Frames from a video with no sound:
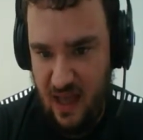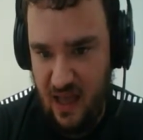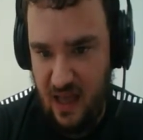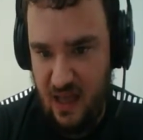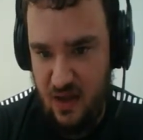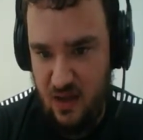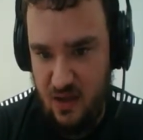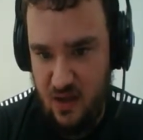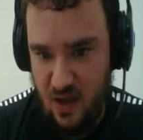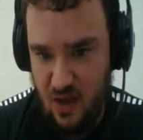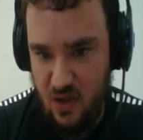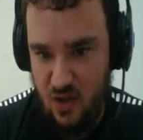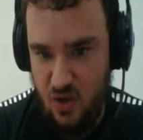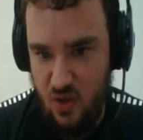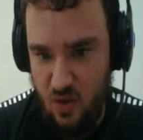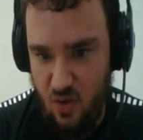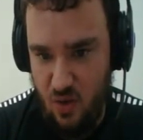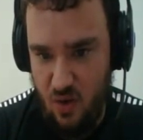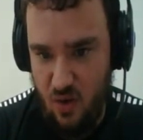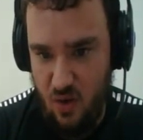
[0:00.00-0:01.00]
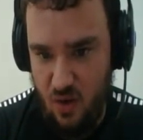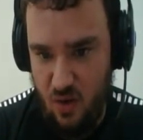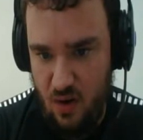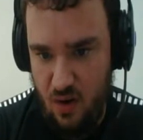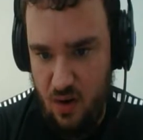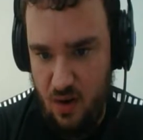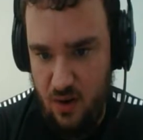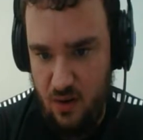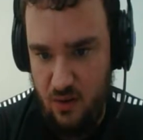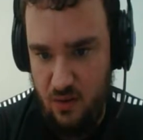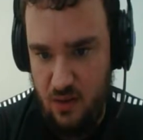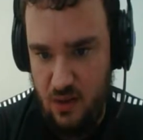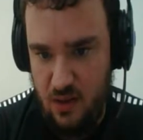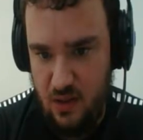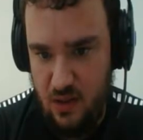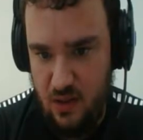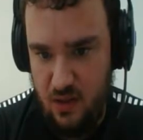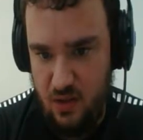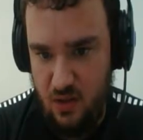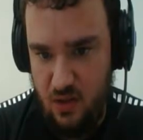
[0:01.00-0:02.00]
and you're
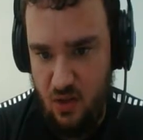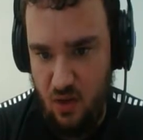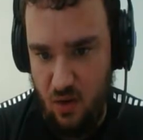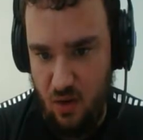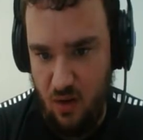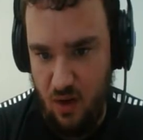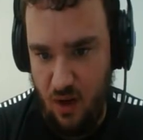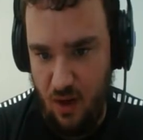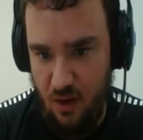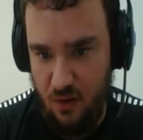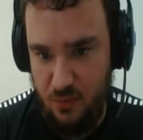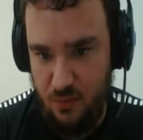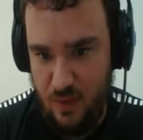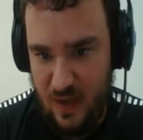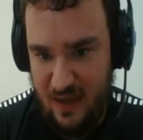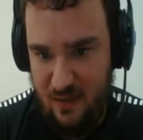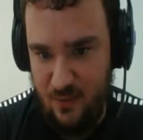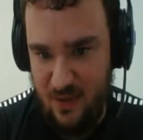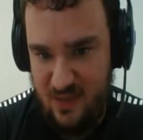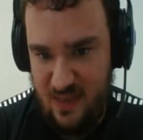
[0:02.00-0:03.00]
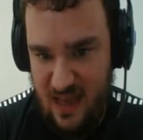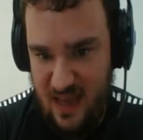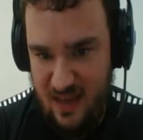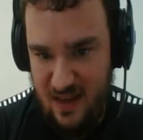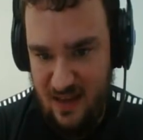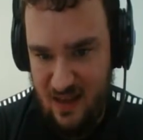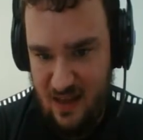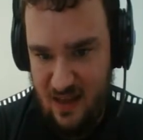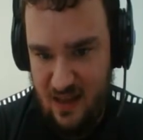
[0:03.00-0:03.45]
all right with that?